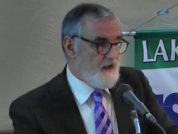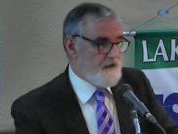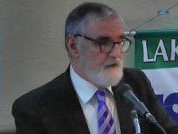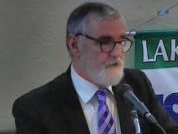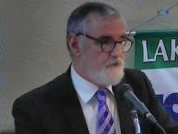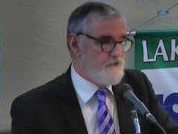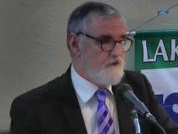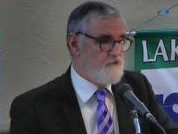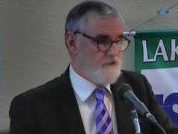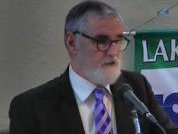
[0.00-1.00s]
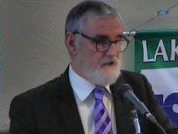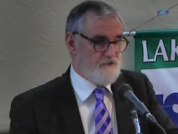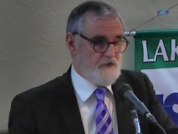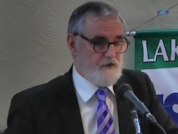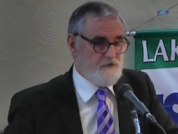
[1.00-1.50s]
And here is his
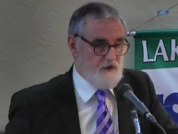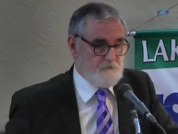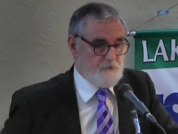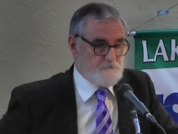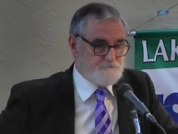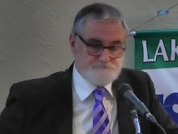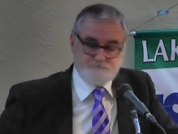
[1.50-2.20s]
classic example.